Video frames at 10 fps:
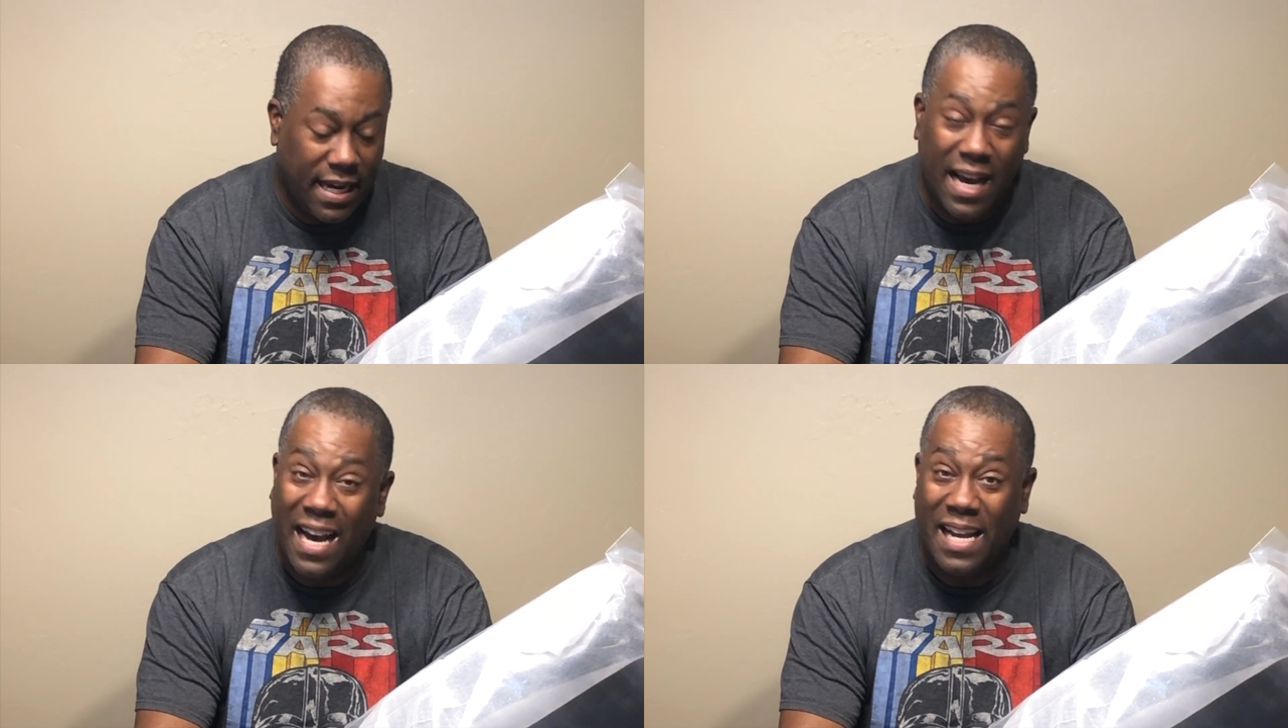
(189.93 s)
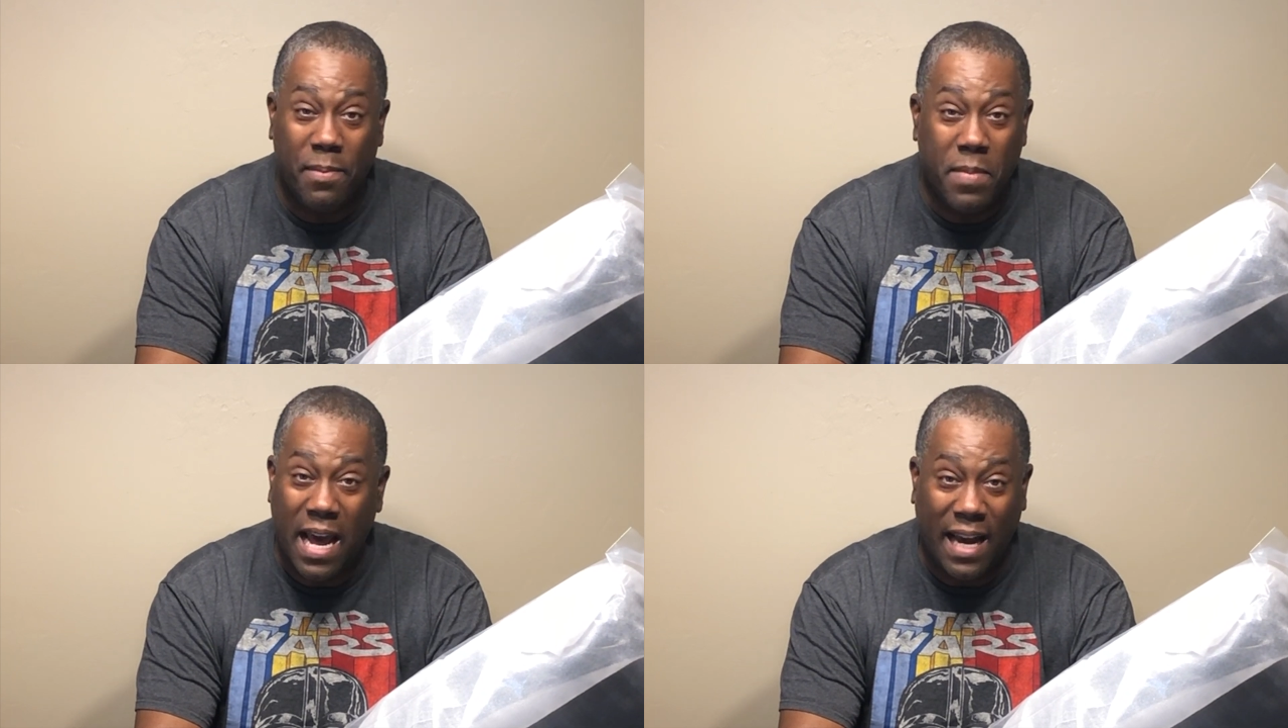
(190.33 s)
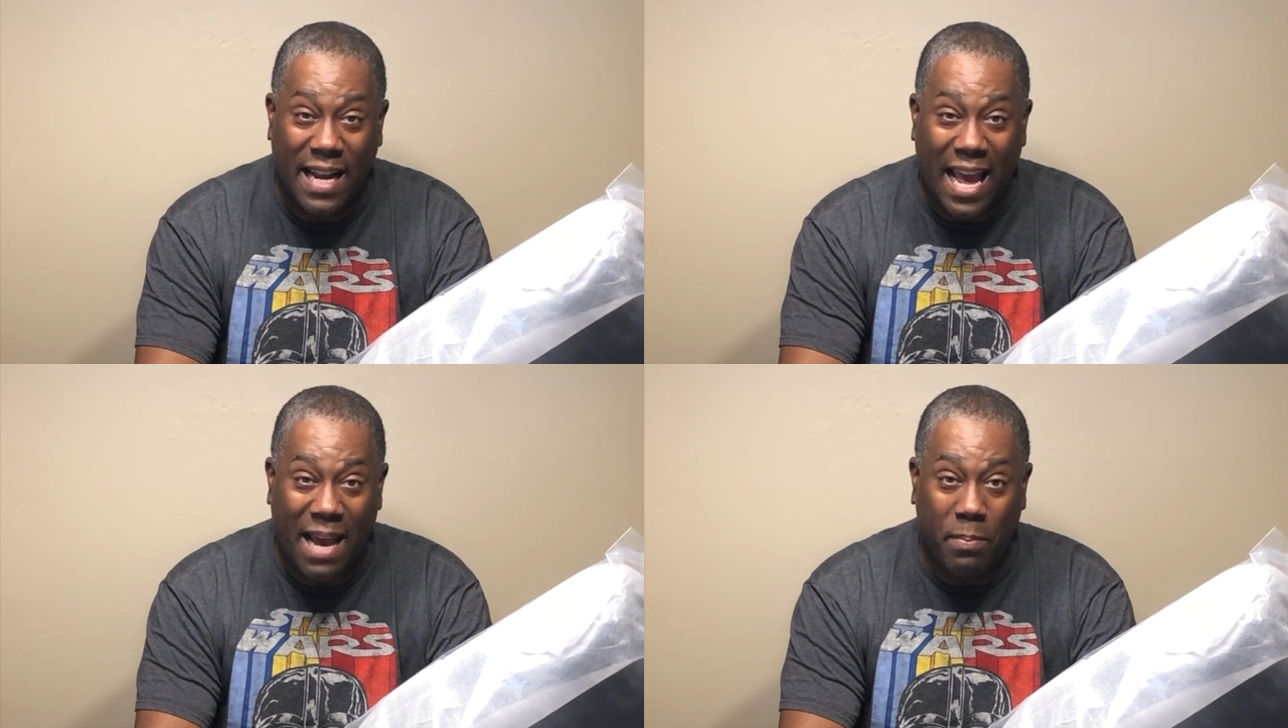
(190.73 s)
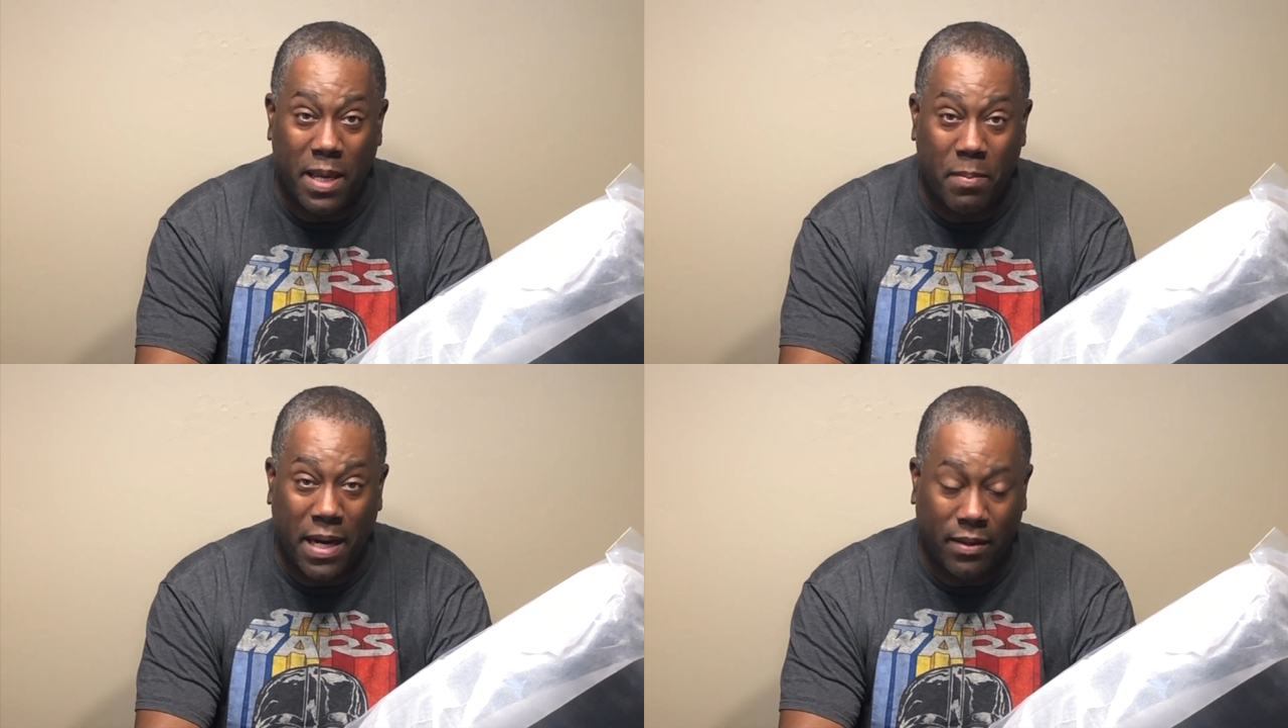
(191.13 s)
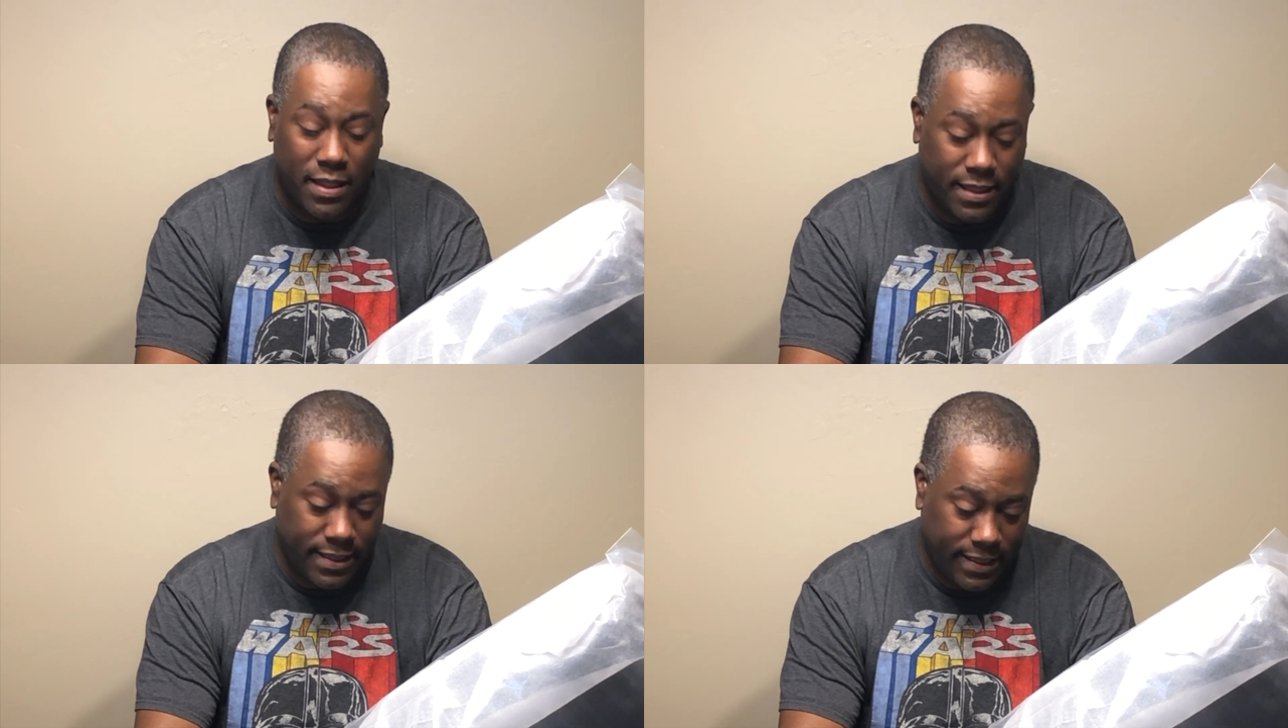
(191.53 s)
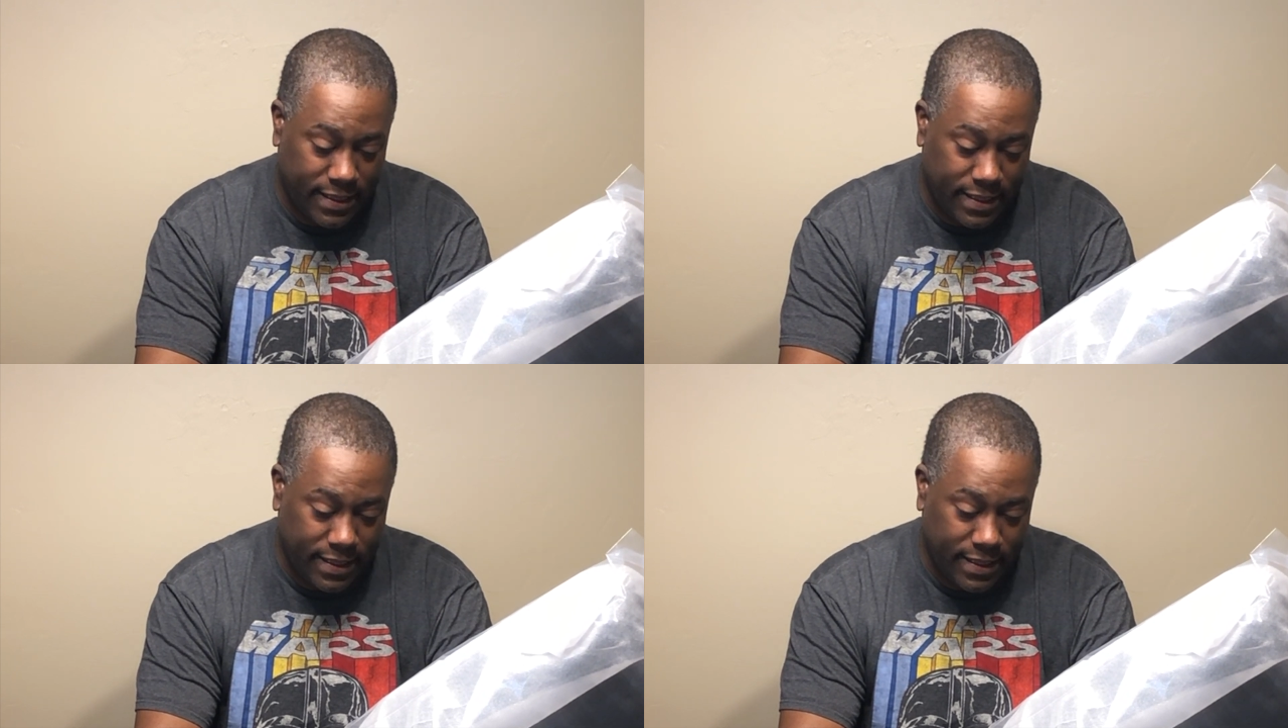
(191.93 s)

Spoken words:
I am not happy about this.